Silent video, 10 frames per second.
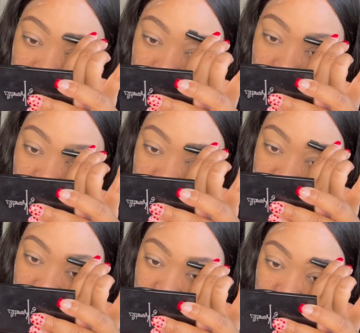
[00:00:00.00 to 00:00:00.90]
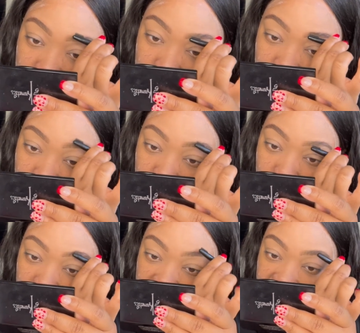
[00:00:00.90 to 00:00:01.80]
know, it's just
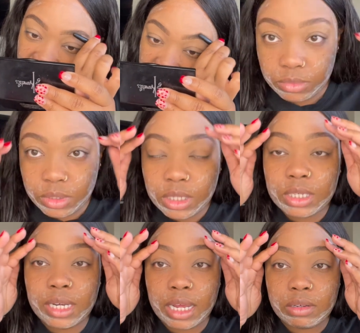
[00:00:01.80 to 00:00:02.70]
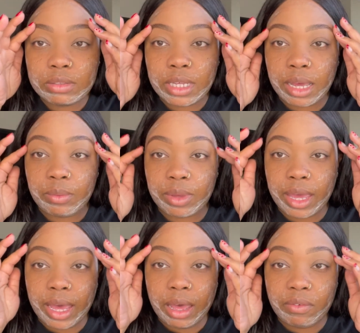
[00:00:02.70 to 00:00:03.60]
worth the fight. Now that we
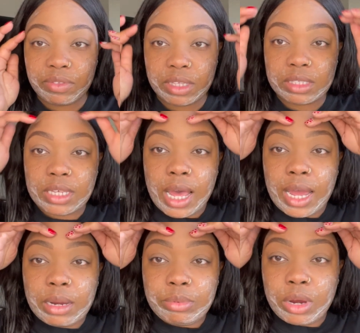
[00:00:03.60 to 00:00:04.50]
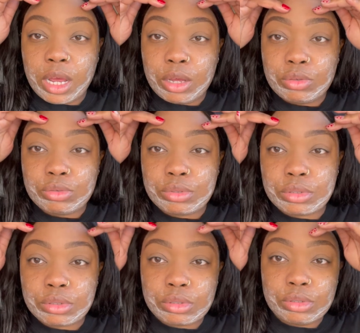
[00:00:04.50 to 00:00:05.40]
have these
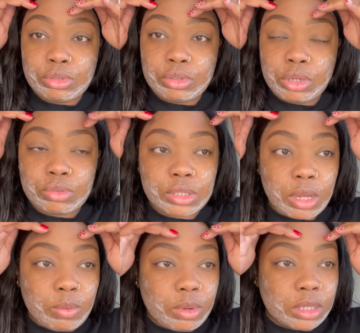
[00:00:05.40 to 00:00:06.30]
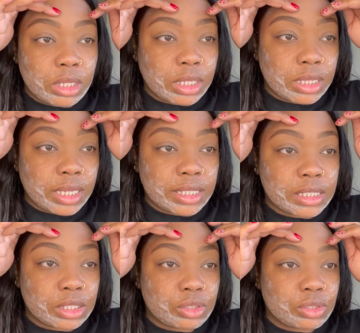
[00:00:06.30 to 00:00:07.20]
eyebrows, you know, somewhat looking like
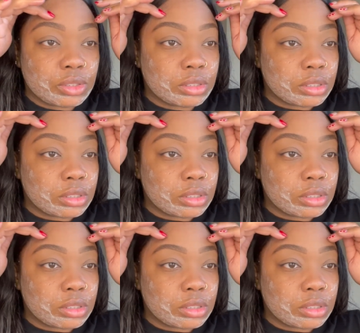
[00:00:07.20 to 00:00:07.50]
sisters,